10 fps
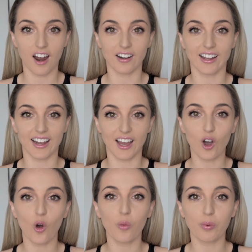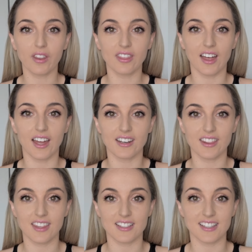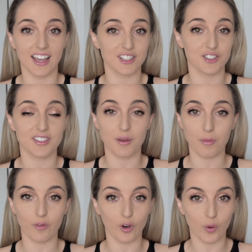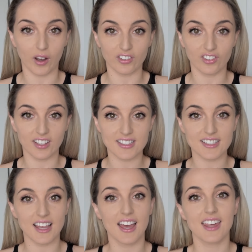Alright, I hope that this answered some of your questions.